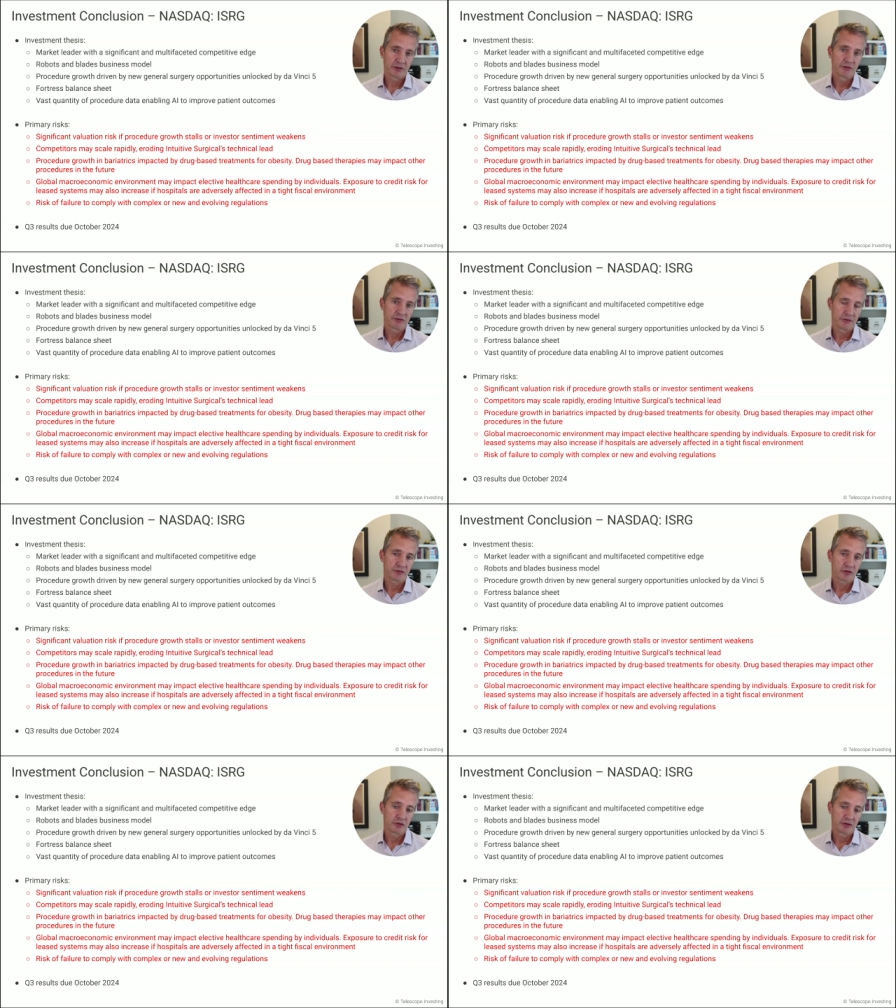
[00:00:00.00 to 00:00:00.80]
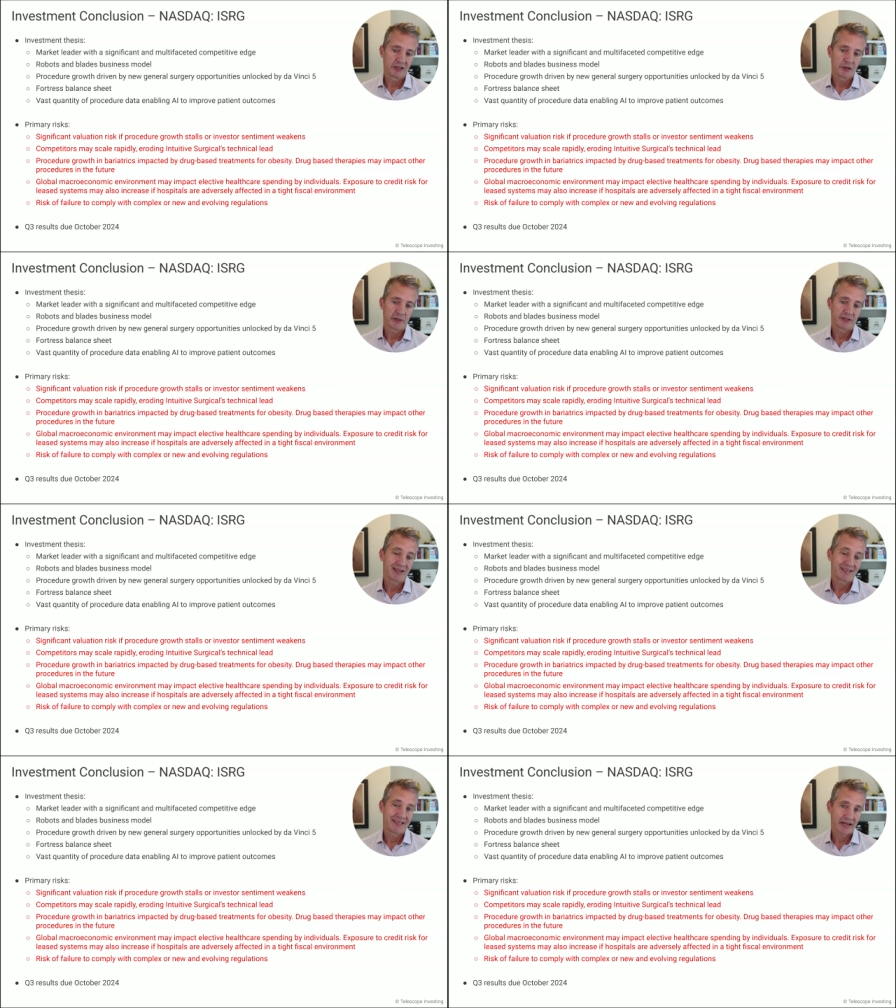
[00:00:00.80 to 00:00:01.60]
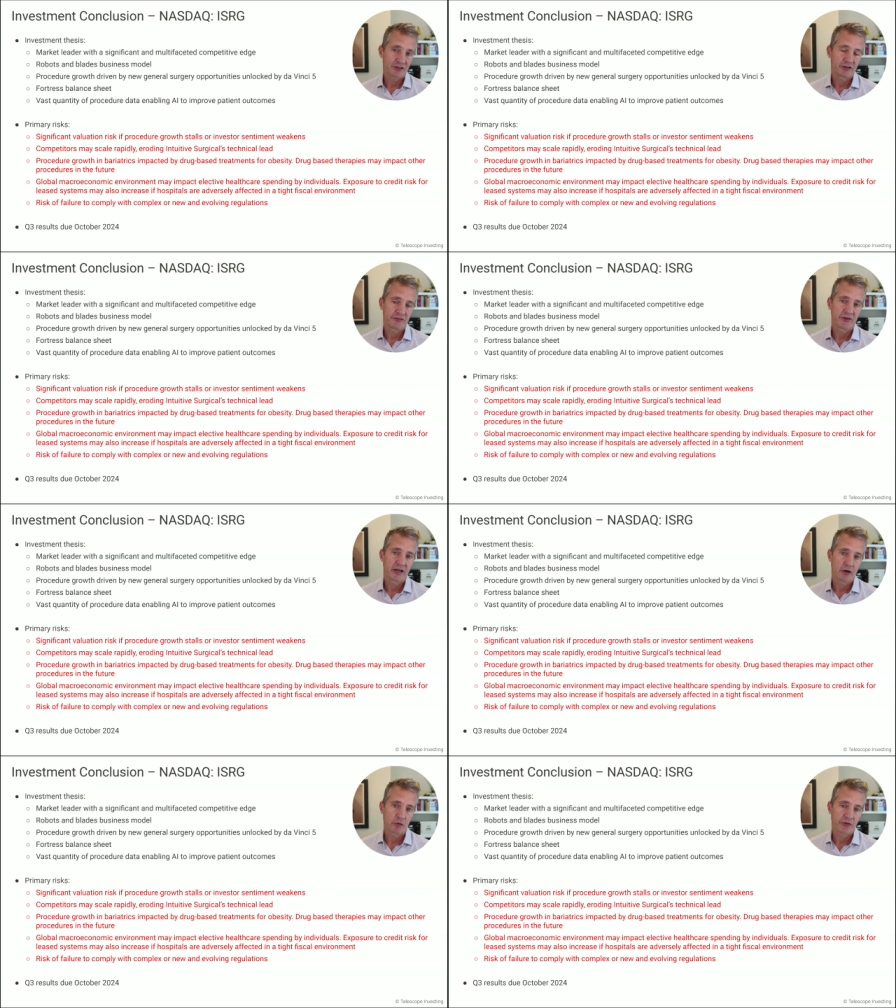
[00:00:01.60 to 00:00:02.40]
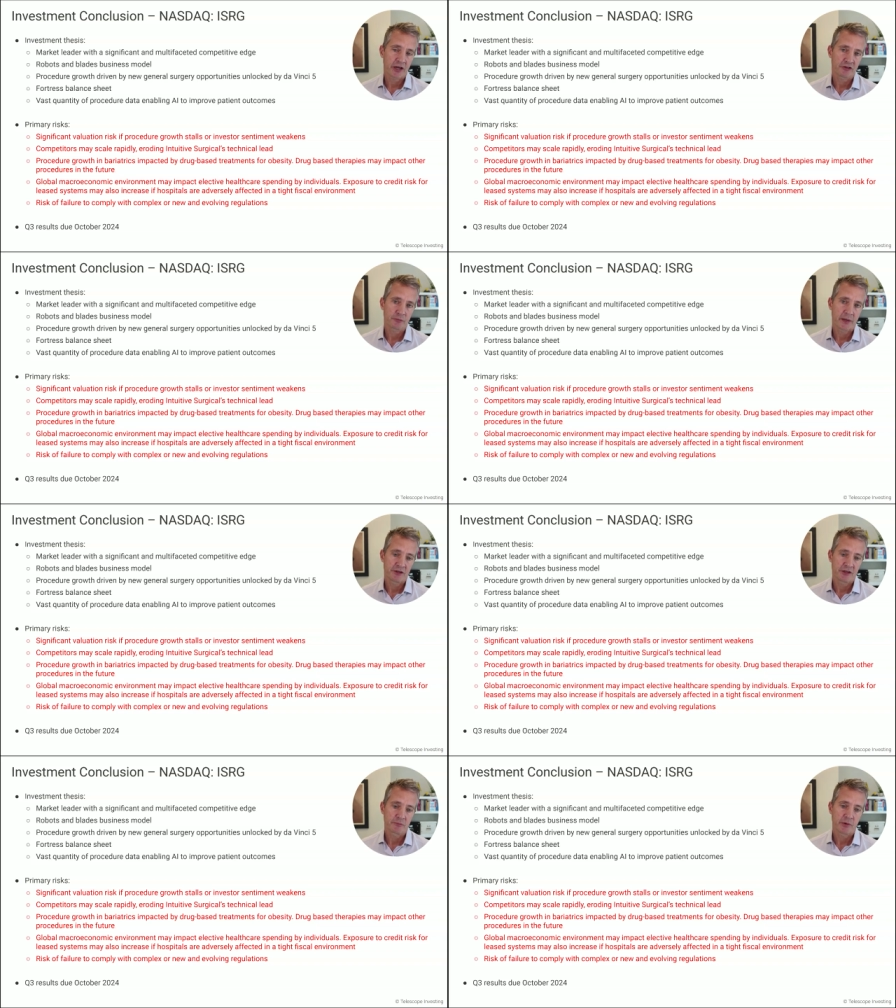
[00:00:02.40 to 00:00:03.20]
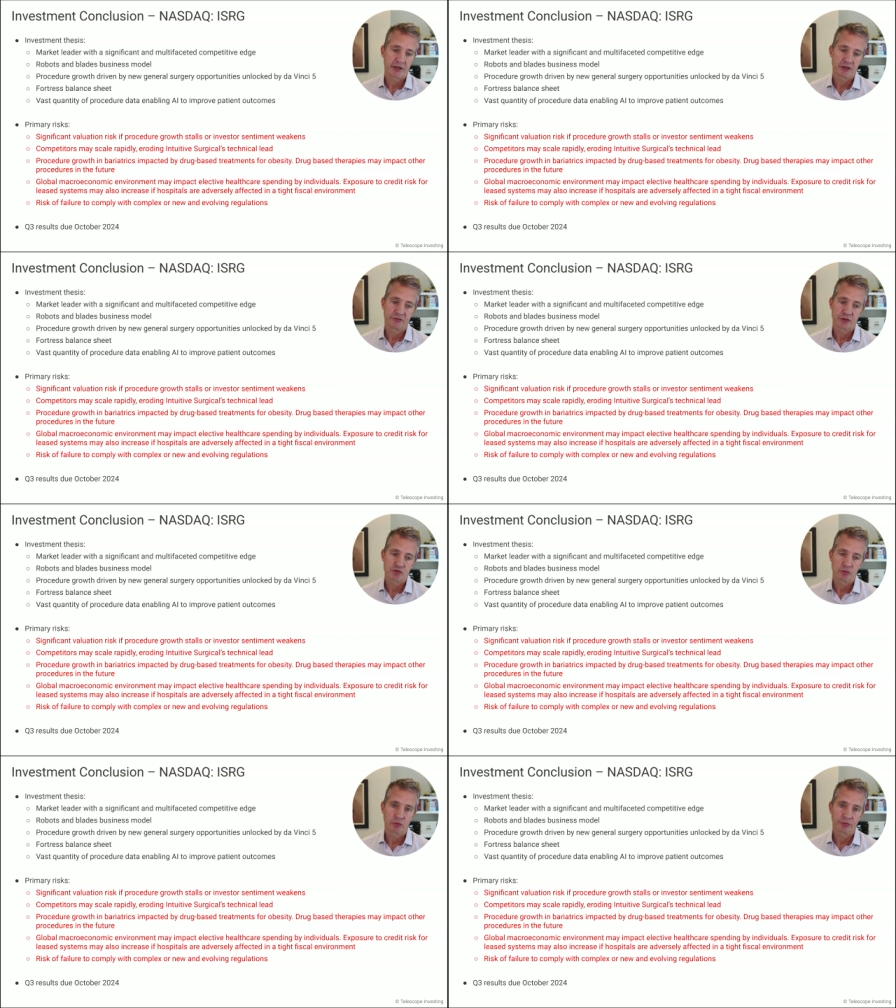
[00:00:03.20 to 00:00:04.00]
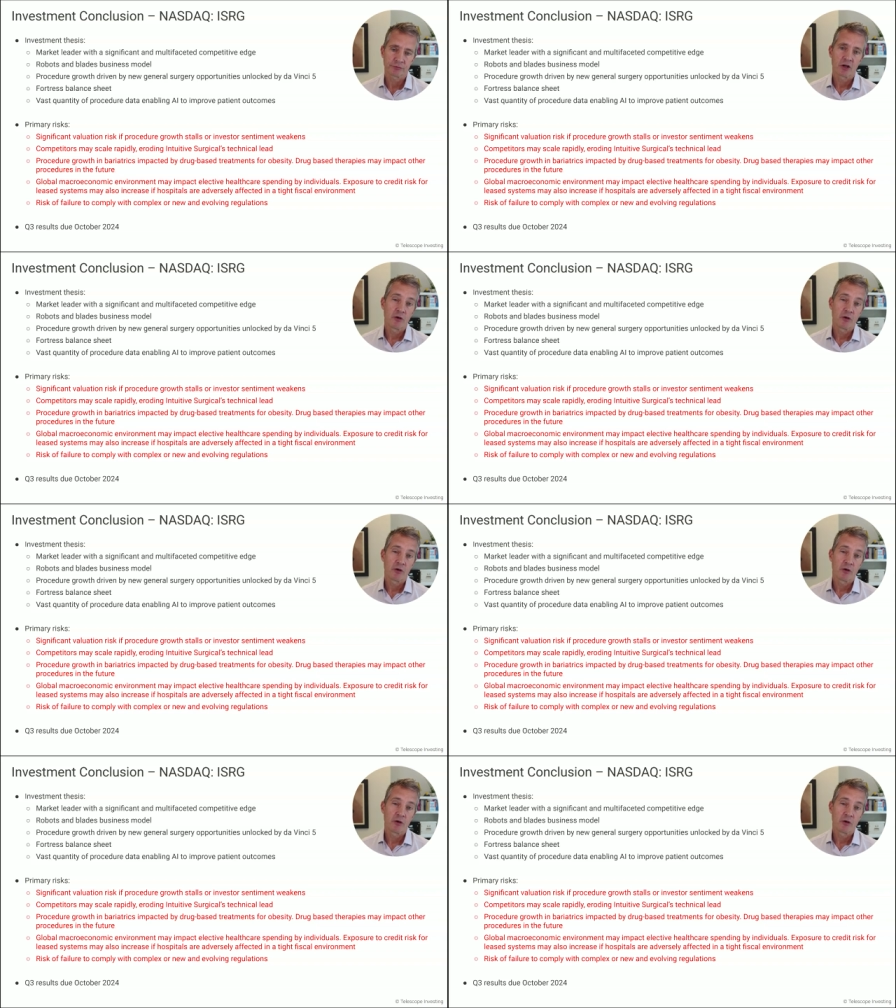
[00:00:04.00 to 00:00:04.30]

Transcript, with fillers: So, this could limit elective healthcare spending by individuals,